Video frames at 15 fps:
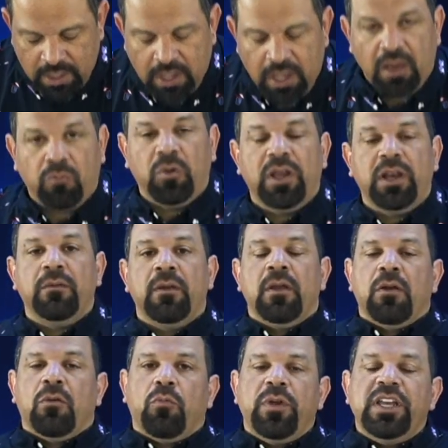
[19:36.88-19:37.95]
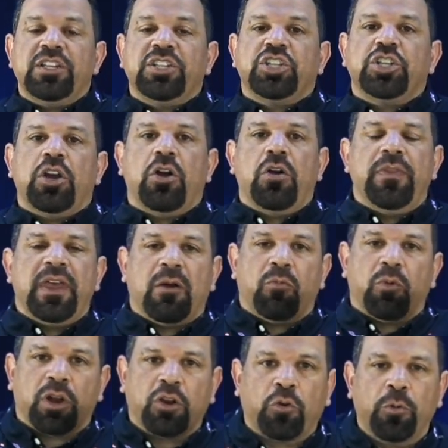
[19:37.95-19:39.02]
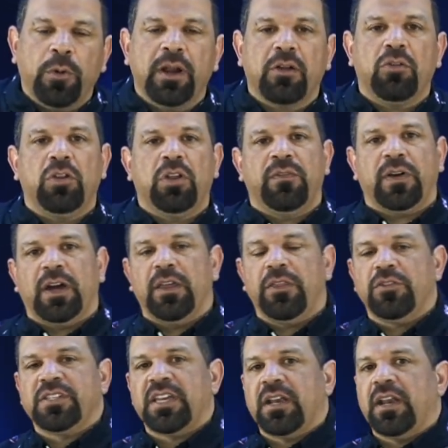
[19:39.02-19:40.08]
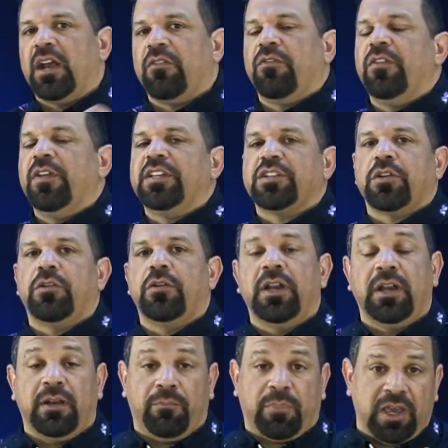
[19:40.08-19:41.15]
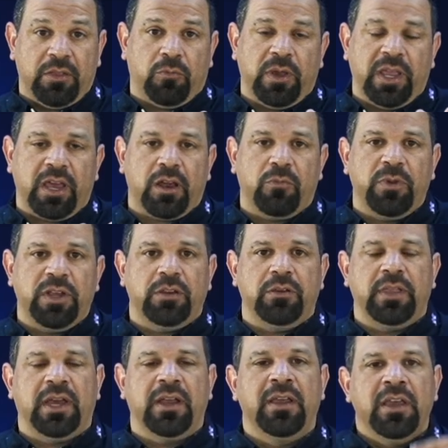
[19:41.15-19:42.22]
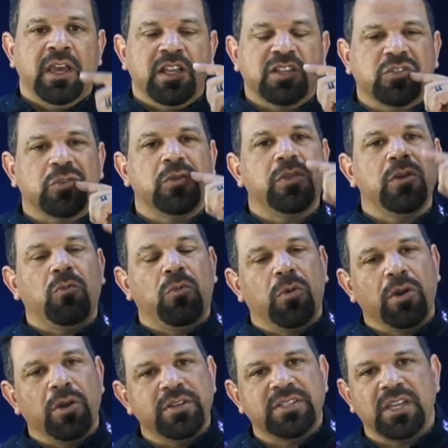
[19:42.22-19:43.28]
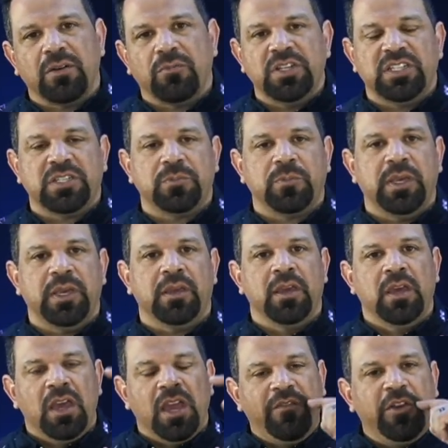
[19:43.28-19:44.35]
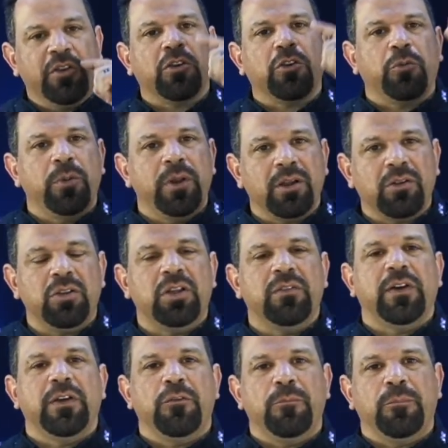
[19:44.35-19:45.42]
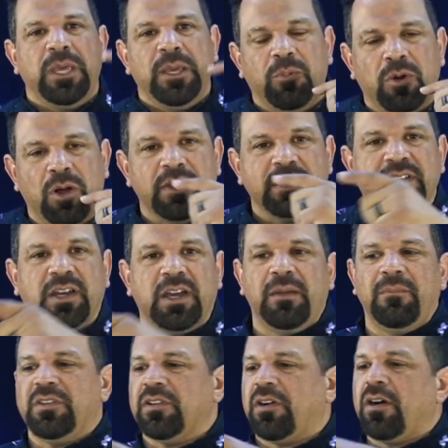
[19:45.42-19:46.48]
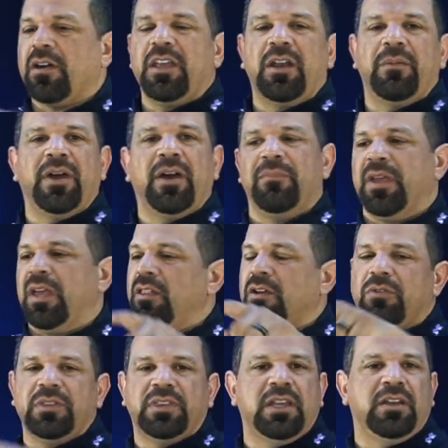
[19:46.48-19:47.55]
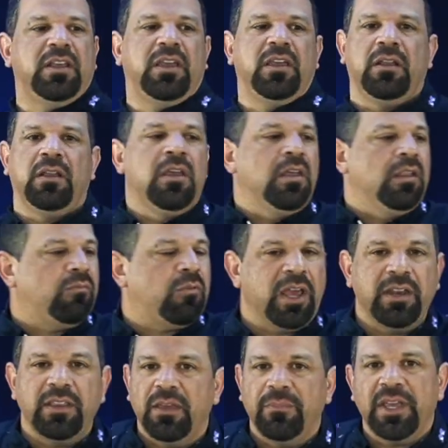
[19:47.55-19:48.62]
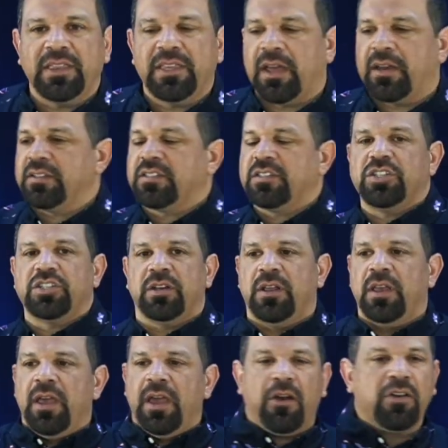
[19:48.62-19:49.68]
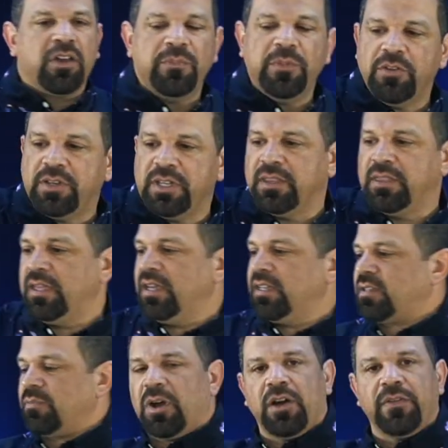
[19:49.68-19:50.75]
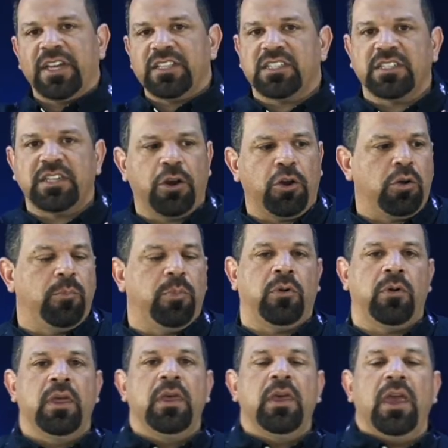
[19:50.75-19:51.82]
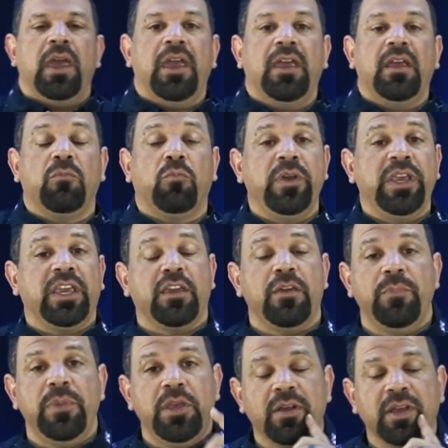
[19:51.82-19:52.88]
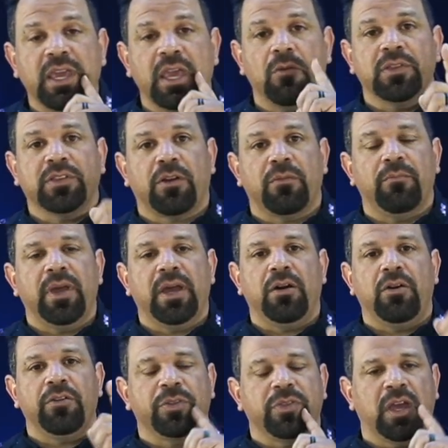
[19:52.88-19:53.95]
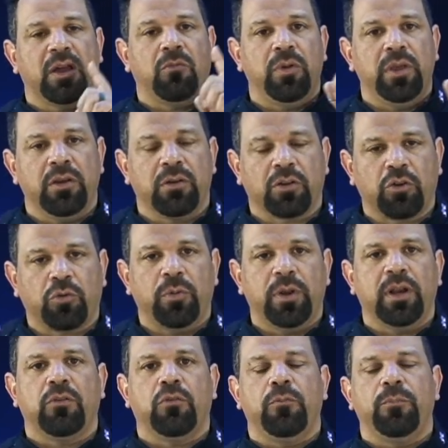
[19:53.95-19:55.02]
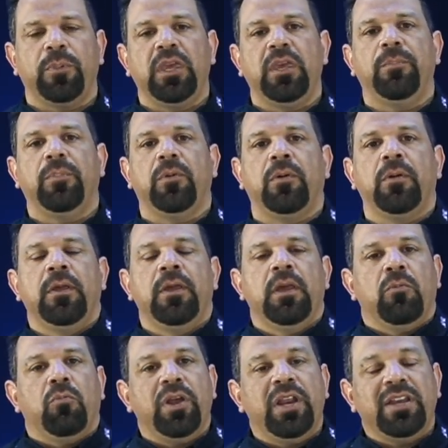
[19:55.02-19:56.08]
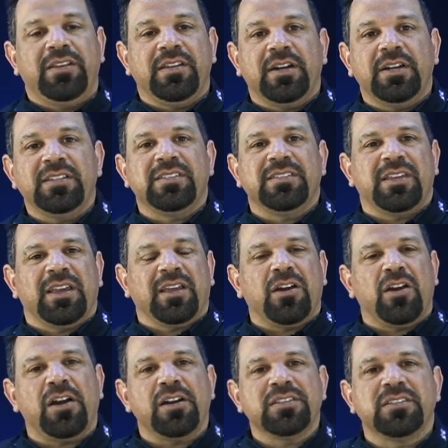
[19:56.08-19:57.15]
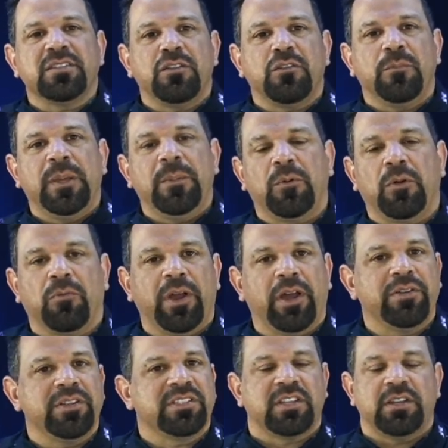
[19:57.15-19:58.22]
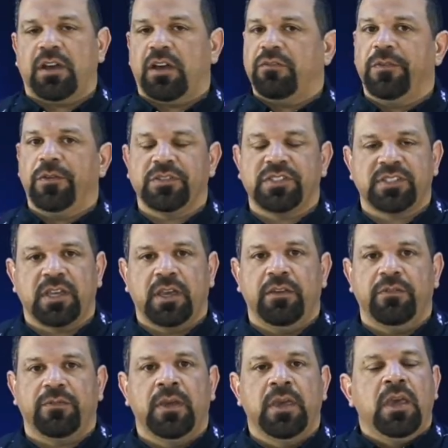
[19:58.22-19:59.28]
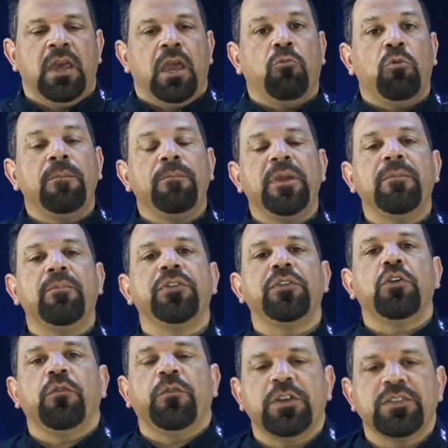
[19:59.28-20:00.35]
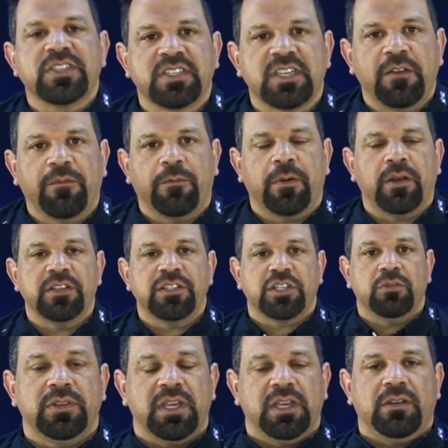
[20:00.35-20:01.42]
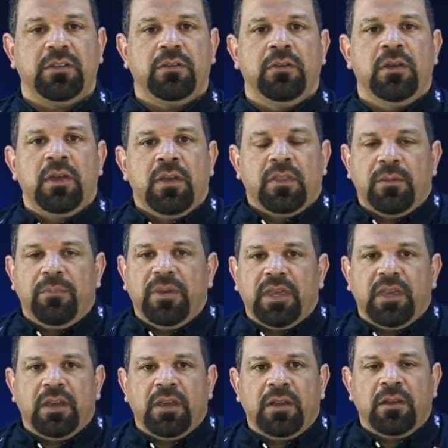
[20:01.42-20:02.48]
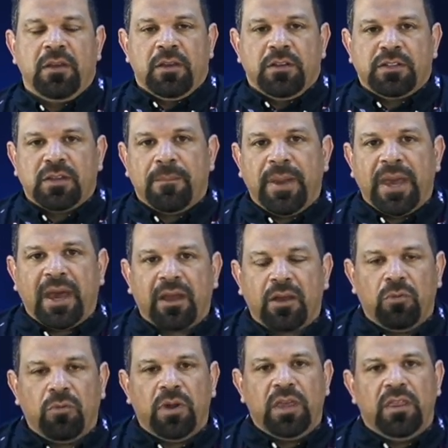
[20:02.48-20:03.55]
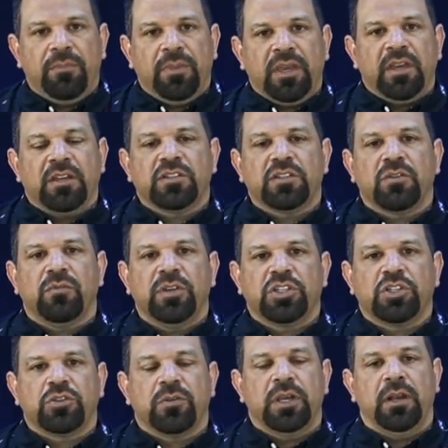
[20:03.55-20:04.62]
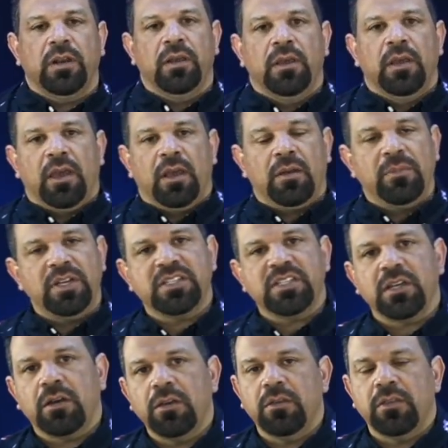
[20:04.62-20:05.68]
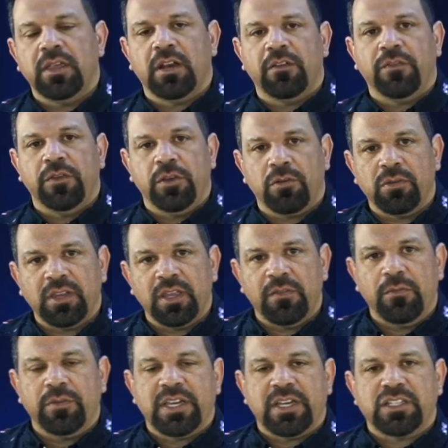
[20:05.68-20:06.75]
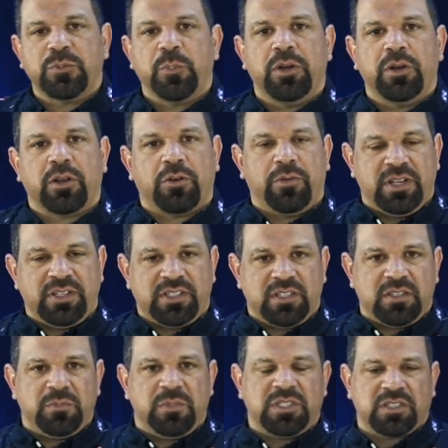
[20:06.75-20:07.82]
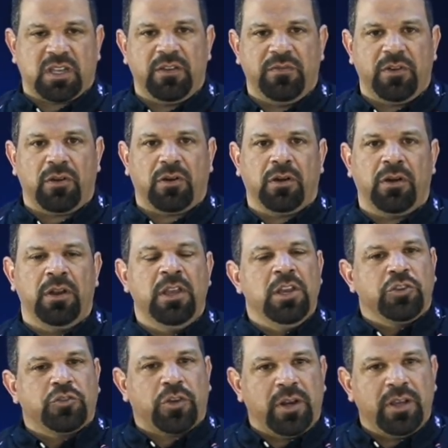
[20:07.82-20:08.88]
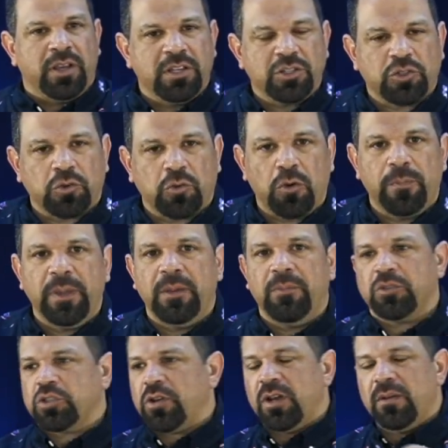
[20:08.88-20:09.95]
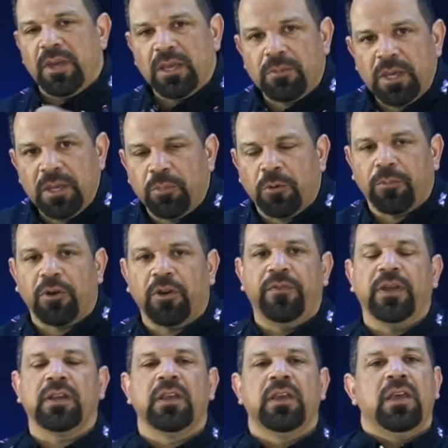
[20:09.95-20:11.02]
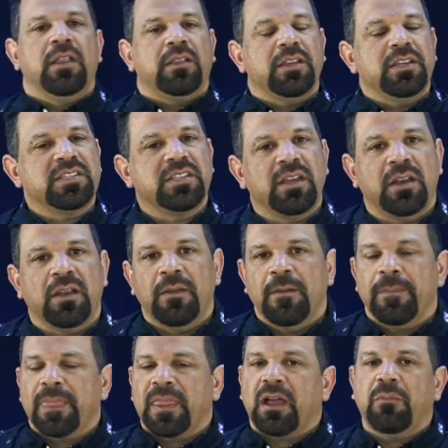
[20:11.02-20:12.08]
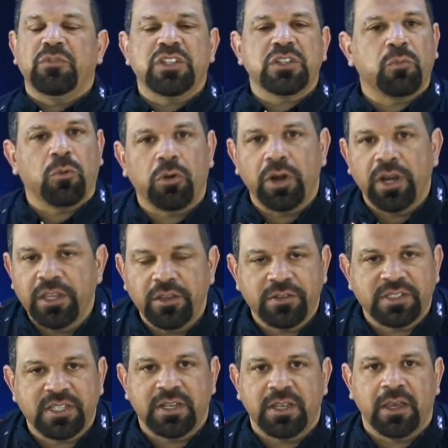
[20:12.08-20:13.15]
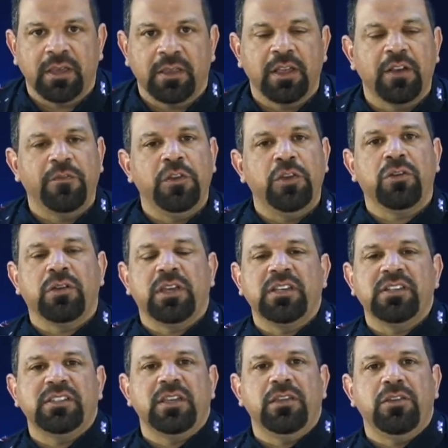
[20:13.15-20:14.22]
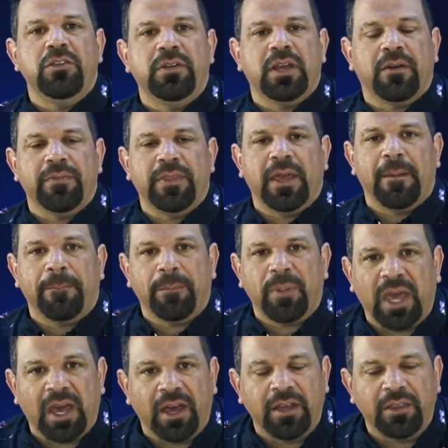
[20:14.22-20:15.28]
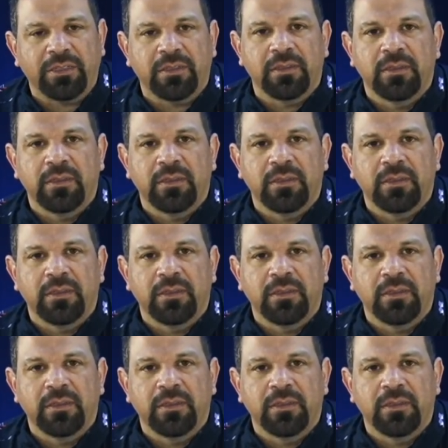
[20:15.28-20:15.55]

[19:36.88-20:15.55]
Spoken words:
And when we show that we're critical of others at every turn, and by the way, how do we do that? It's through the words that we speak. If you're critical of other people all the time, dogging them out, man, look what they did. Why did they make that decision? How come you did this? Oh, that's terrible. and we communicate with our mouth that we are critical people, what it does is it causes other people around us to not feel safe. And when people don't feel safe around us, you do? They begin to back away. They begin to retreat. And I'm going to tell you that if you're living with that spirit of criticism inside of your heart, trying to control people, trying to make people perfect, listen, I'm just warning you today that if you continue down that path,